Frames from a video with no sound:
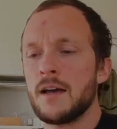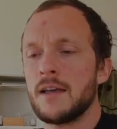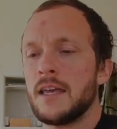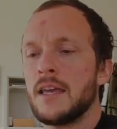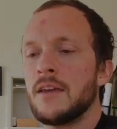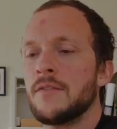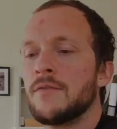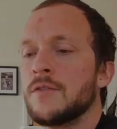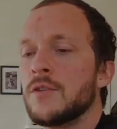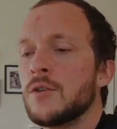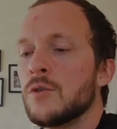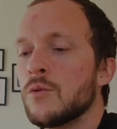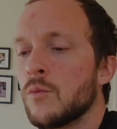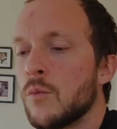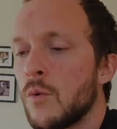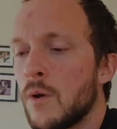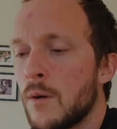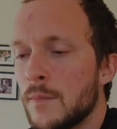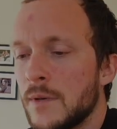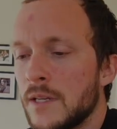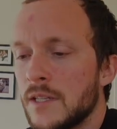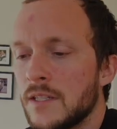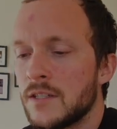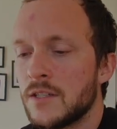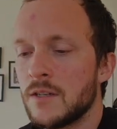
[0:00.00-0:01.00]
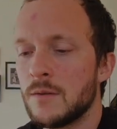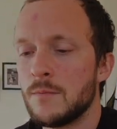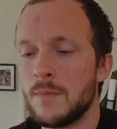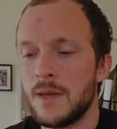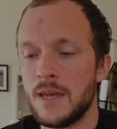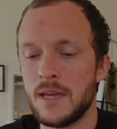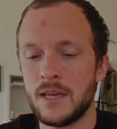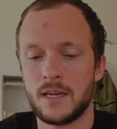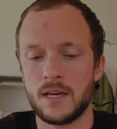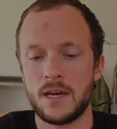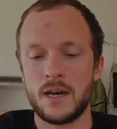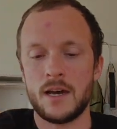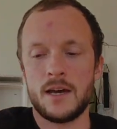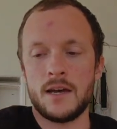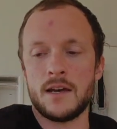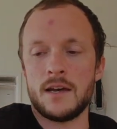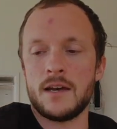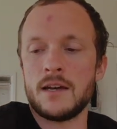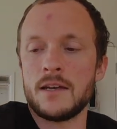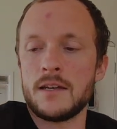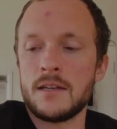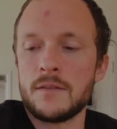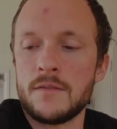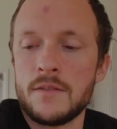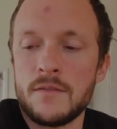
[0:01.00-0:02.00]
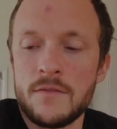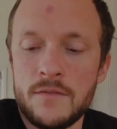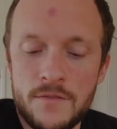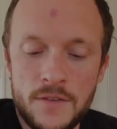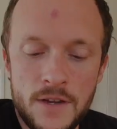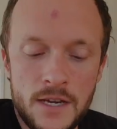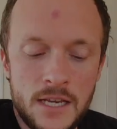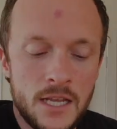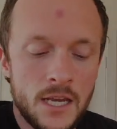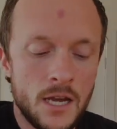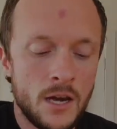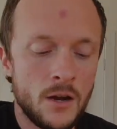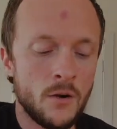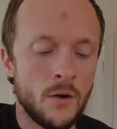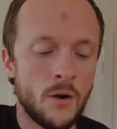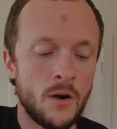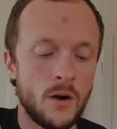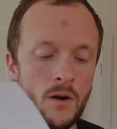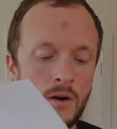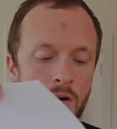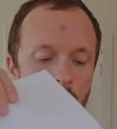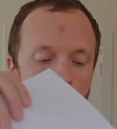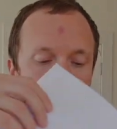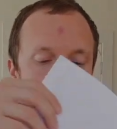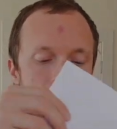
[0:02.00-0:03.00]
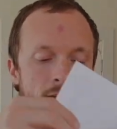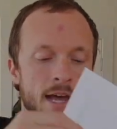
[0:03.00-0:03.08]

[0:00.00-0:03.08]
If you want me to make a video on